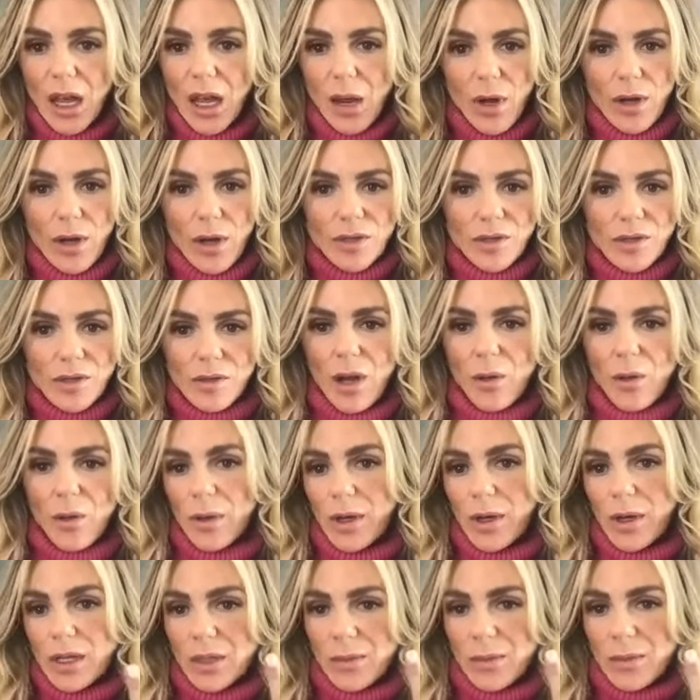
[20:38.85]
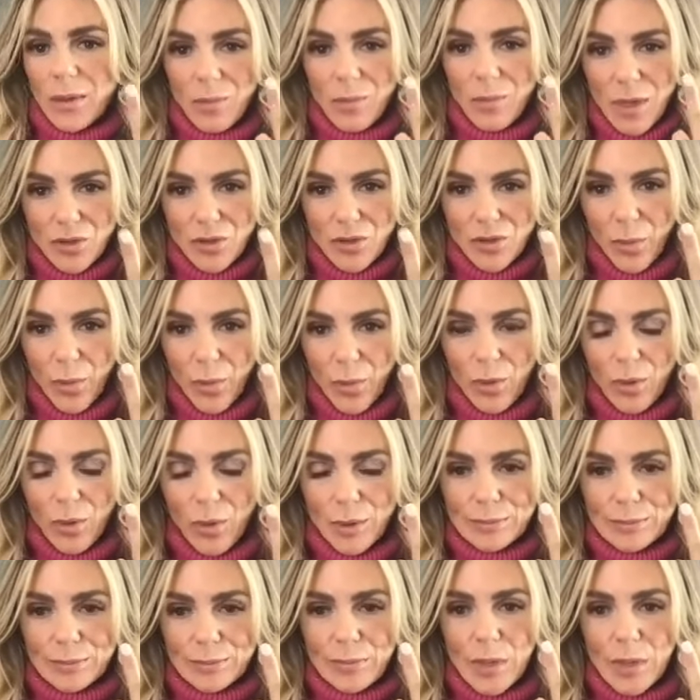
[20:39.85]
I'm also not willing to be
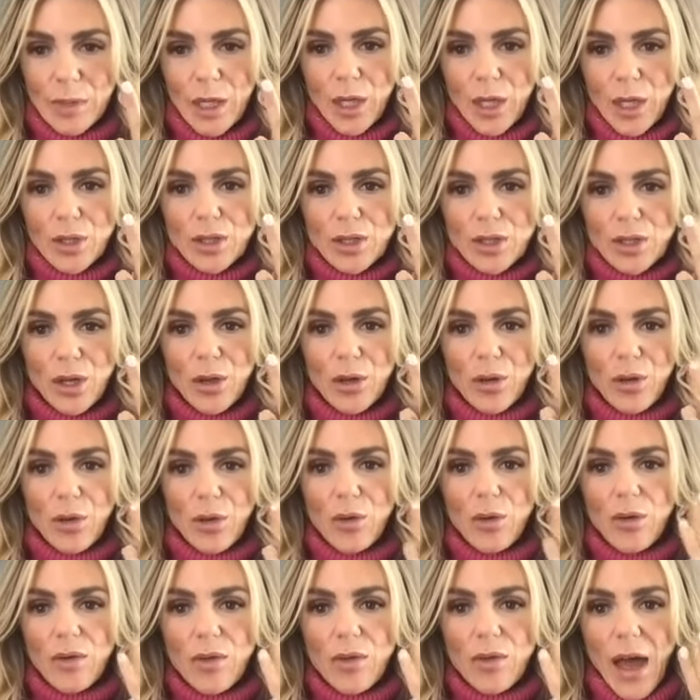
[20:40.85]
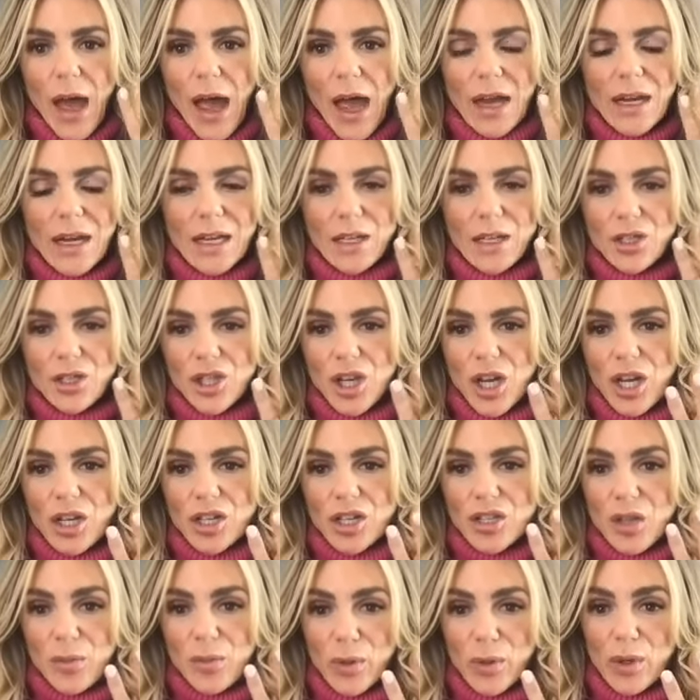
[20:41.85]
miserable. So I need to
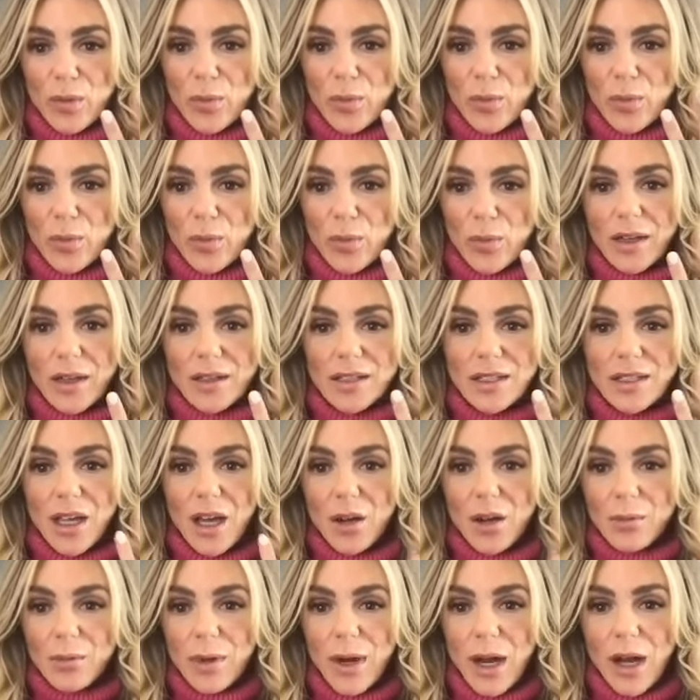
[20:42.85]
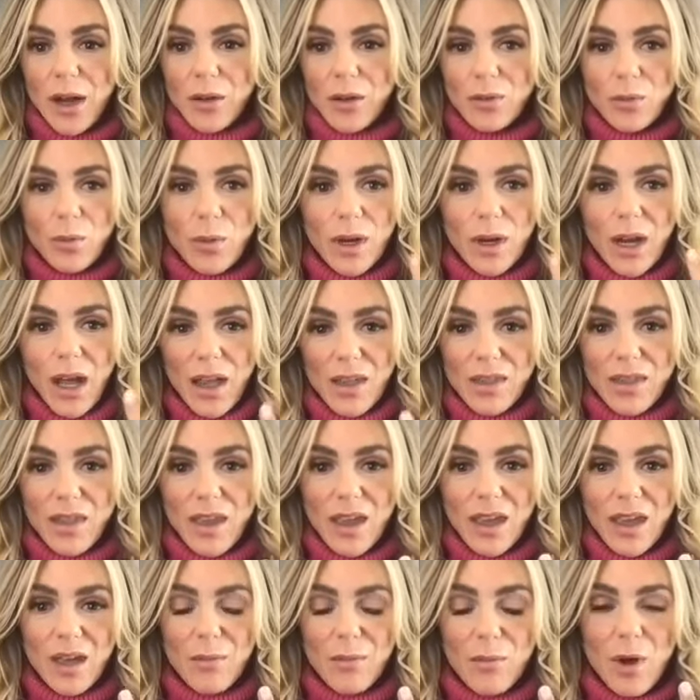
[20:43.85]
change the blueprint around what I
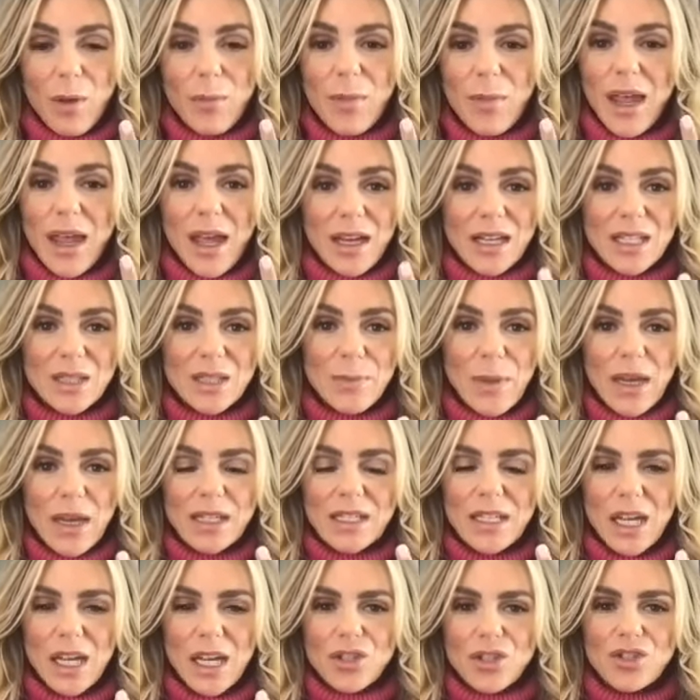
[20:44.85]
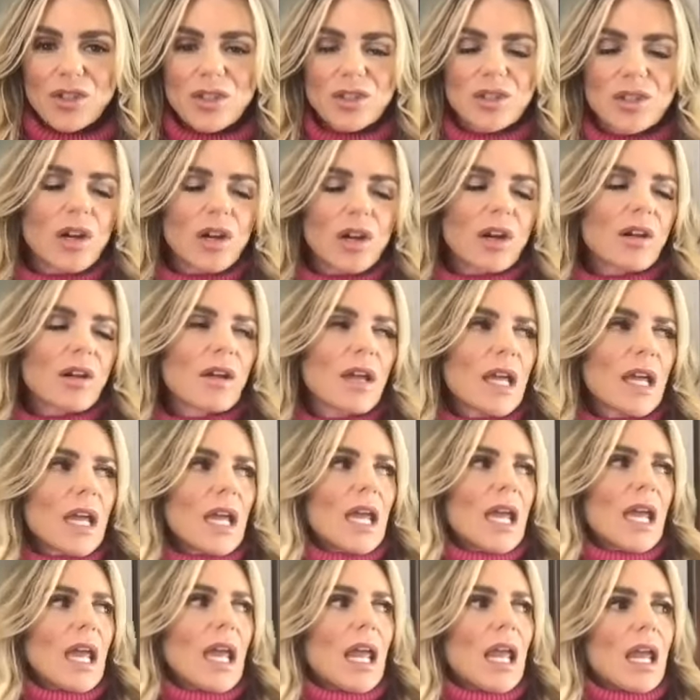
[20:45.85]
think and what my expectations are.
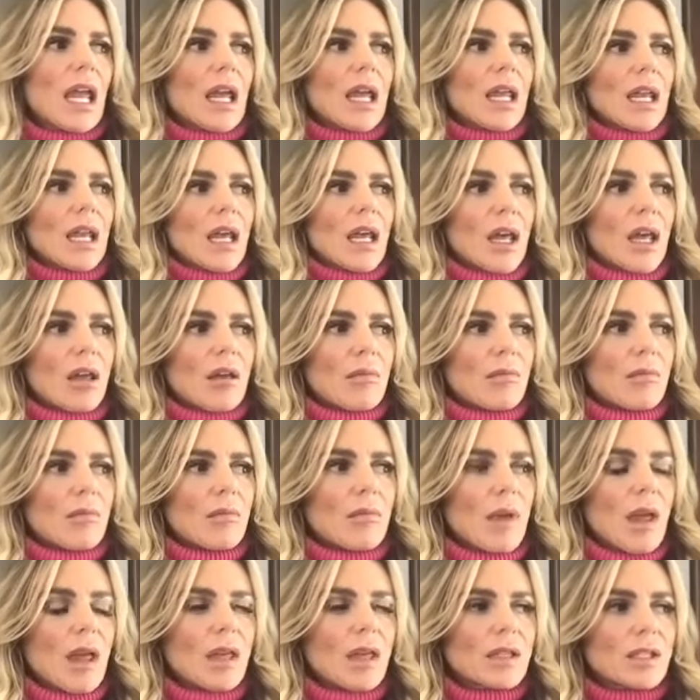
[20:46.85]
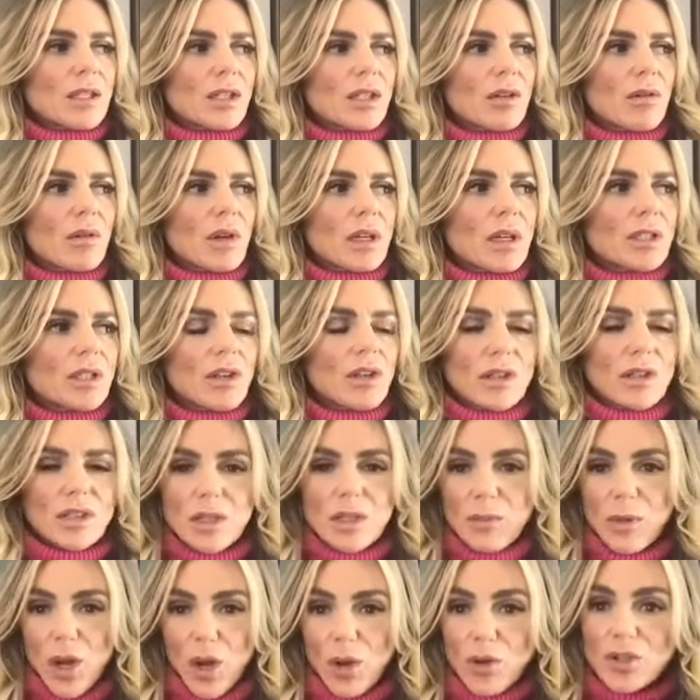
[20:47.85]
And um, and so it took
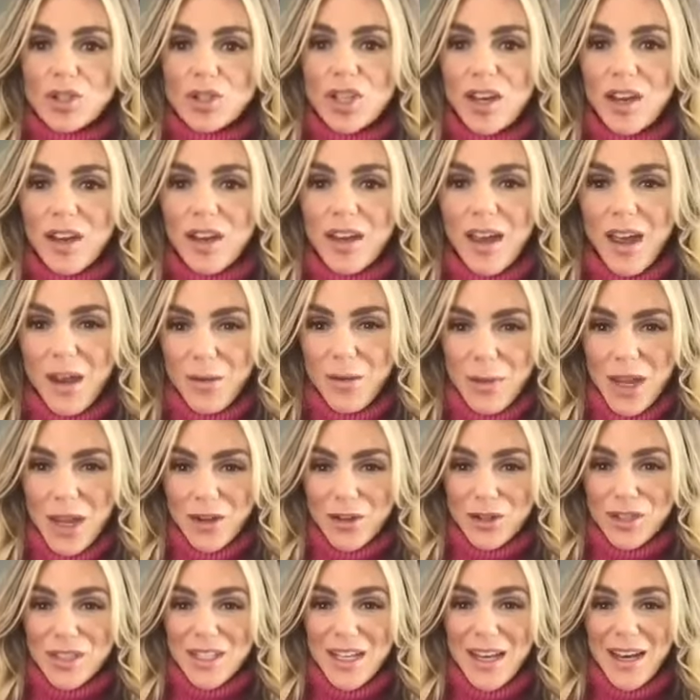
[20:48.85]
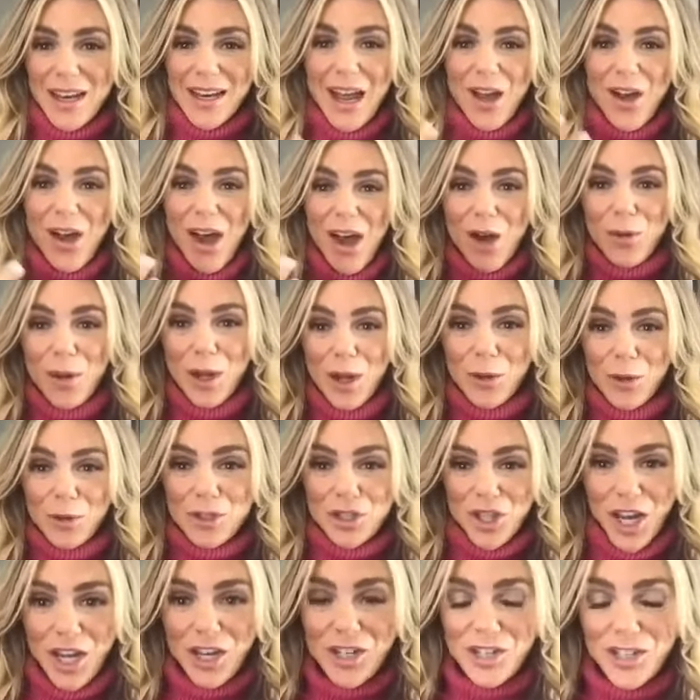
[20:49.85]
some coaching and me understanding now how do I go
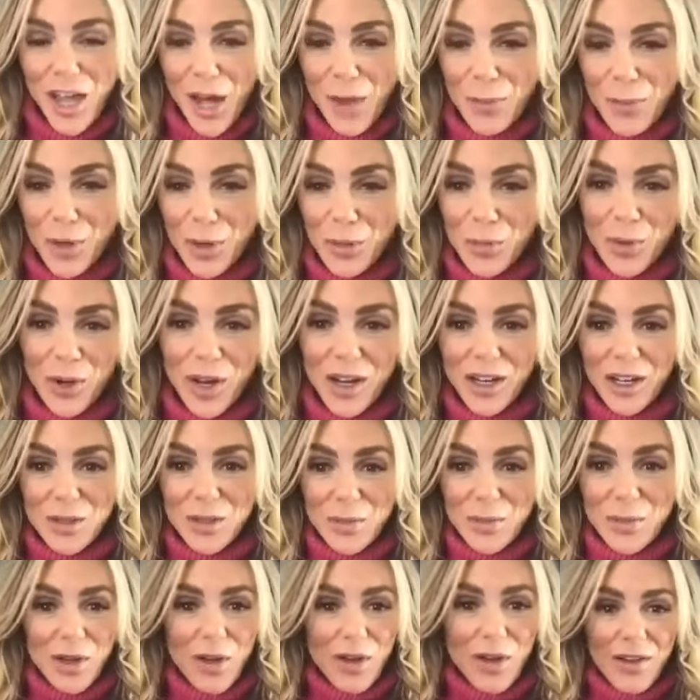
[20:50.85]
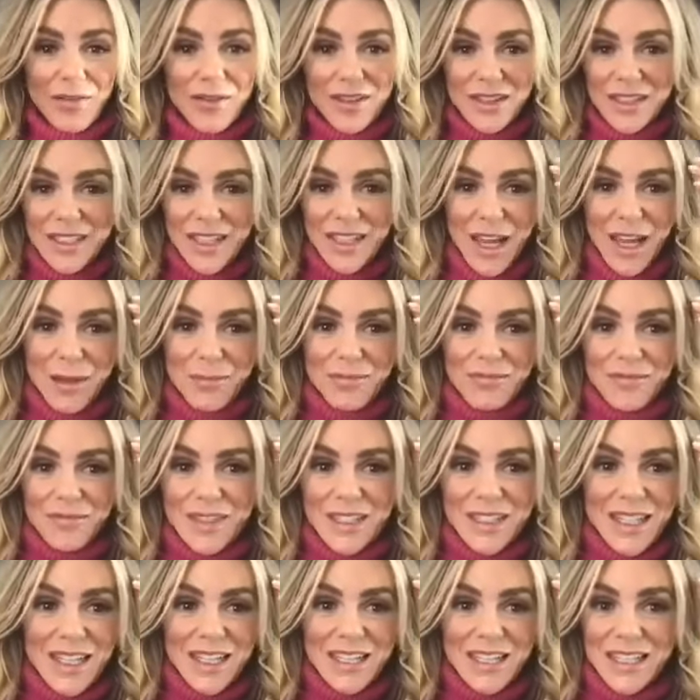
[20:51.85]
change that blueprint? Because we all have the same
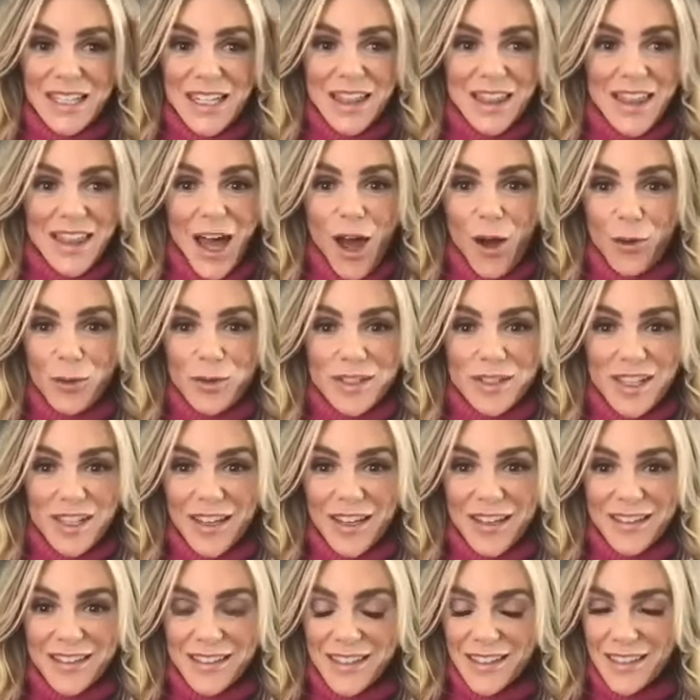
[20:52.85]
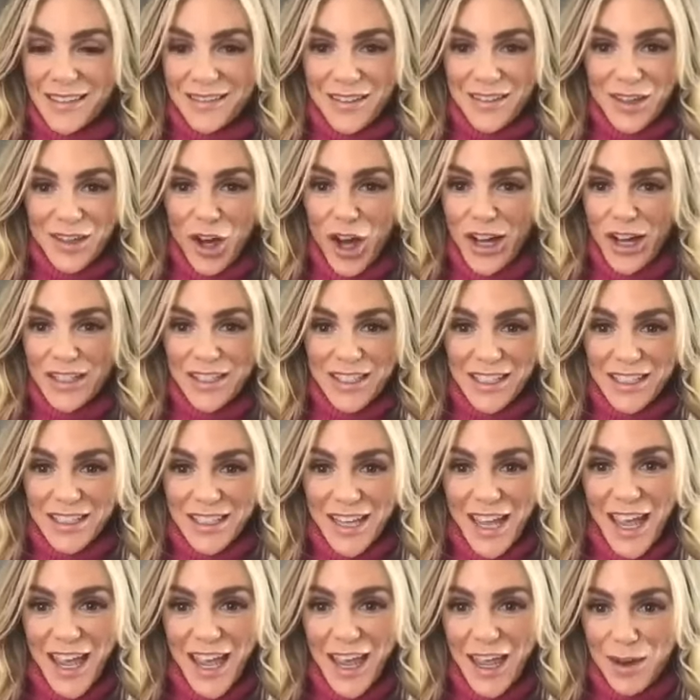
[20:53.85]
60,000 thoughts a
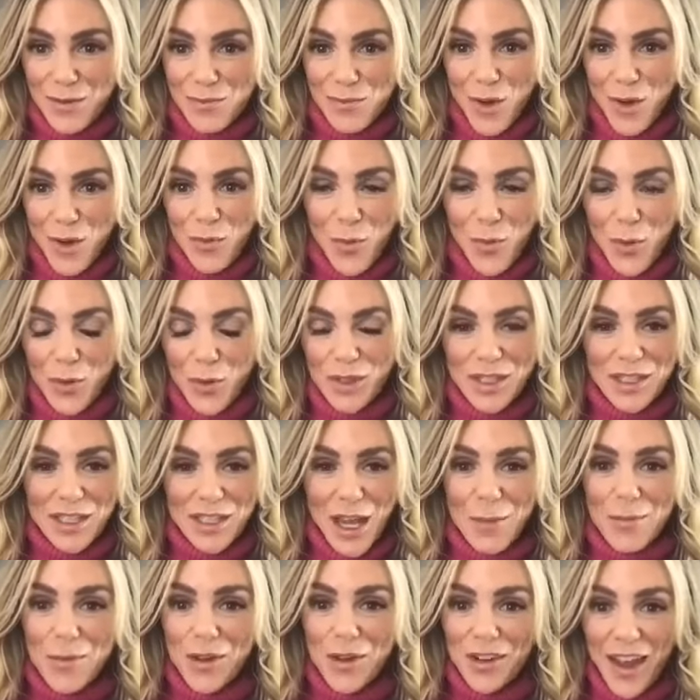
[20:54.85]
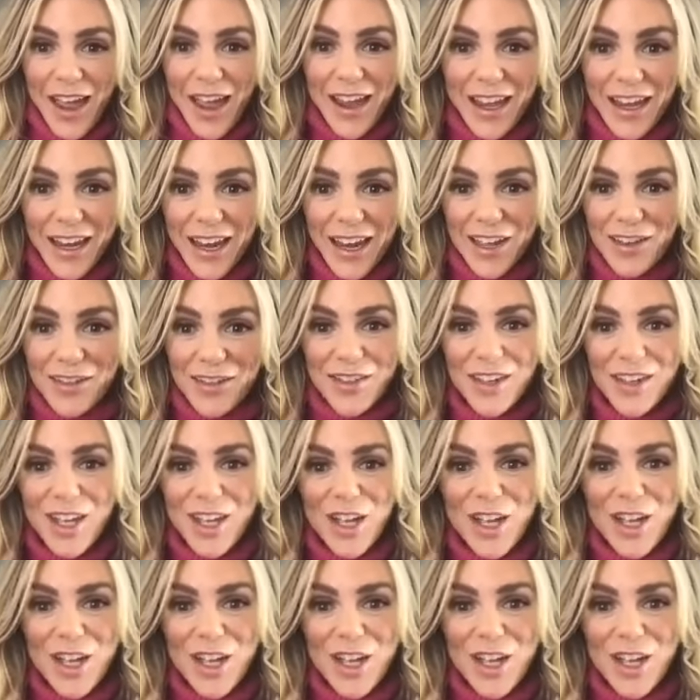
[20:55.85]
day, and most of the time mm-hmm. negative